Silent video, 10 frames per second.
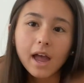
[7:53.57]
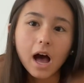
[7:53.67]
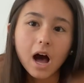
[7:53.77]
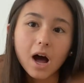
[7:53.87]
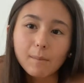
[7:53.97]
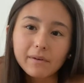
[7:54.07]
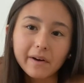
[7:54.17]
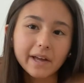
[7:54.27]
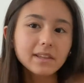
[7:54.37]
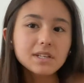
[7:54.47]
Um, I've
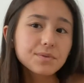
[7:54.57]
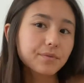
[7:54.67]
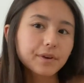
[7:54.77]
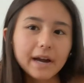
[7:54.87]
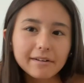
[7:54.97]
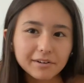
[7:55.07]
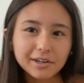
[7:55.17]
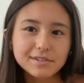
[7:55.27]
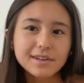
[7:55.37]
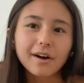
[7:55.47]
had these forever,
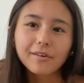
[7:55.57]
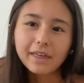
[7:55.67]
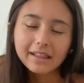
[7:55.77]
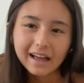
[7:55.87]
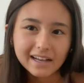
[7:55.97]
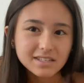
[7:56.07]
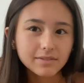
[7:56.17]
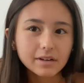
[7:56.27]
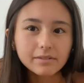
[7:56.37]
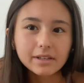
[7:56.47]
so they last
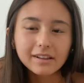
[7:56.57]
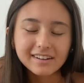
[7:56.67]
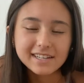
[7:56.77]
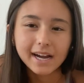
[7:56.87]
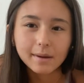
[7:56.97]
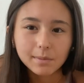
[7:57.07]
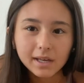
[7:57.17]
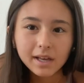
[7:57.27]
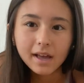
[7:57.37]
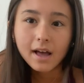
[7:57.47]
for a really long time,
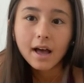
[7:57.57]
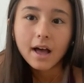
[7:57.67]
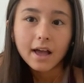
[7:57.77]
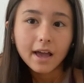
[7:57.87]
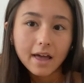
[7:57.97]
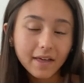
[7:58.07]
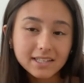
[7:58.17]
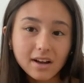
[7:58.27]
and that's